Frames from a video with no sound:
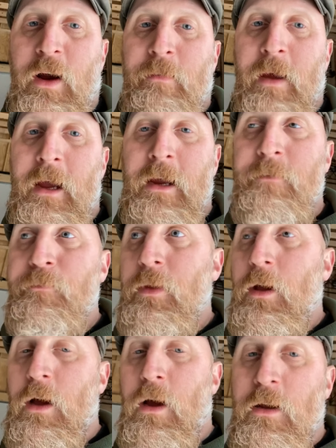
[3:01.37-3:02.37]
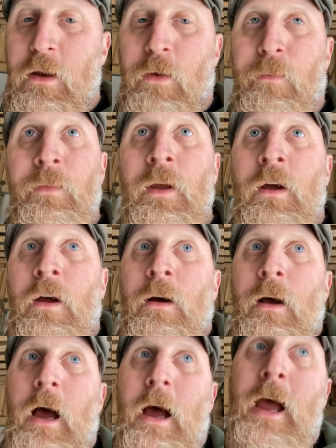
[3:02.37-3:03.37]
paint,
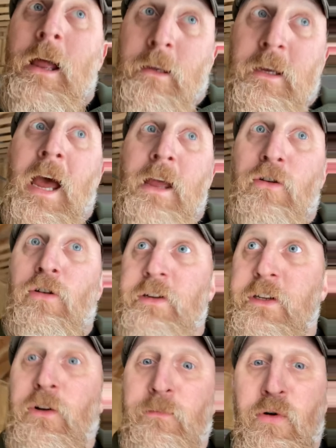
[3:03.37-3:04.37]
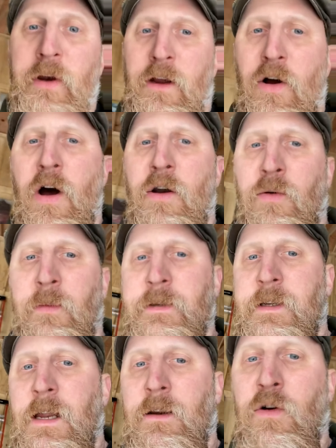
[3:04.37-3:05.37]
and yet you're still putting on
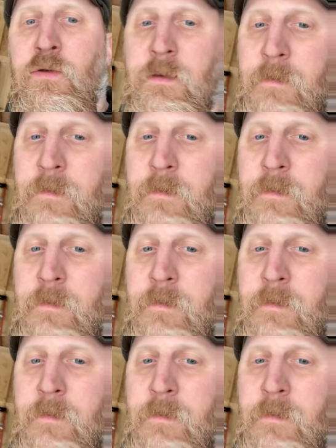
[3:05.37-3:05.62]
almost 10 coats of